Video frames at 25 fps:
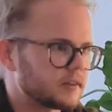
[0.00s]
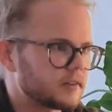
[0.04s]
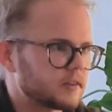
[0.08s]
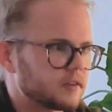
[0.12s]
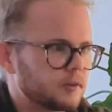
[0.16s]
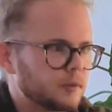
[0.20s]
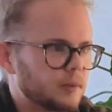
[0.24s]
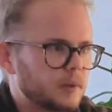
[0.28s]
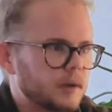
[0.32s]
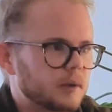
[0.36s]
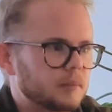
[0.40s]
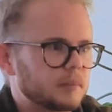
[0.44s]

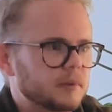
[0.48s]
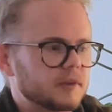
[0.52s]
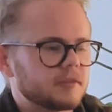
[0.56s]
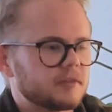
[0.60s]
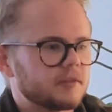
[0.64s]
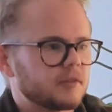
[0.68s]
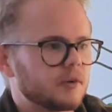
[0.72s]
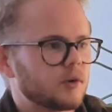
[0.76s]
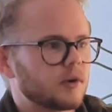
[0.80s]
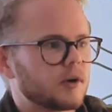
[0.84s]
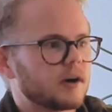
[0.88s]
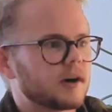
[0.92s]
So where
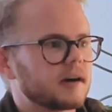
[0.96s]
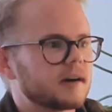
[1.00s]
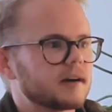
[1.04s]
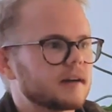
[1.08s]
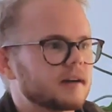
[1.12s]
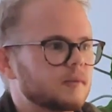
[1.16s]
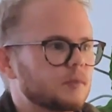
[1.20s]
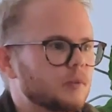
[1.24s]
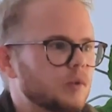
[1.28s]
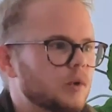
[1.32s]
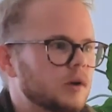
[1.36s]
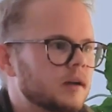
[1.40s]
before
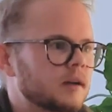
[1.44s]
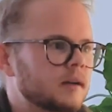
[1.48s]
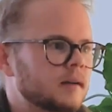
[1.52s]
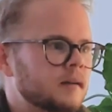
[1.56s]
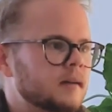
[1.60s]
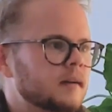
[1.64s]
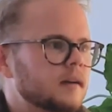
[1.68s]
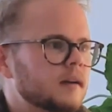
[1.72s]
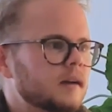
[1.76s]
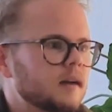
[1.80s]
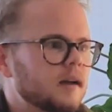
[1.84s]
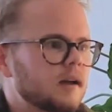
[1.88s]
one
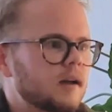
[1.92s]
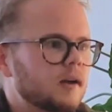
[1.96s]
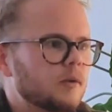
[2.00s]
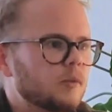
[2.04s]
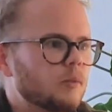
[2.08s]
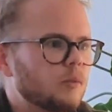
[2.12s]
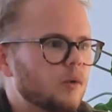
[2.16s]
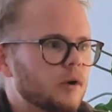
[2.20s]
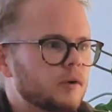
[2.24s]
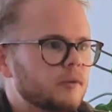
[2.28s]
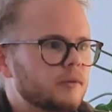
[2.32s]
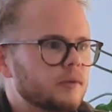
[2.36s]

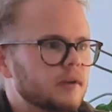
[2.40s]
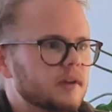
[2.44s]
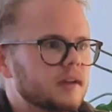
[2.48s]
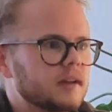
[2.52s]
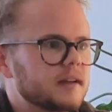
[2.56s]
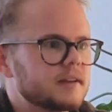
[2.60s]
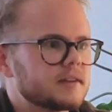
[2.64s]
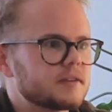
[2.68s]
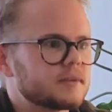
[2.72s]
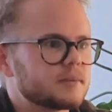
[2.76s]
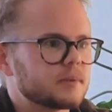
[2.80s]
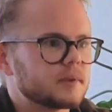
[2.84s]

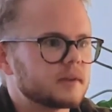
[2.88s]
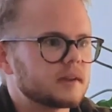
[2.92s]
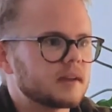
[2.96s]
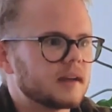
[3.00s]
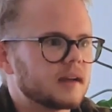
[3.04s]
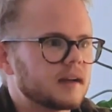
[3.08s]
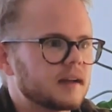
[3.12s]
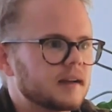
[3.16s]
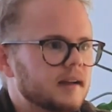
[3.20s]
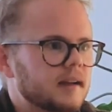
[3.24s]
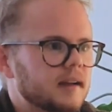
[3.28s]
release would get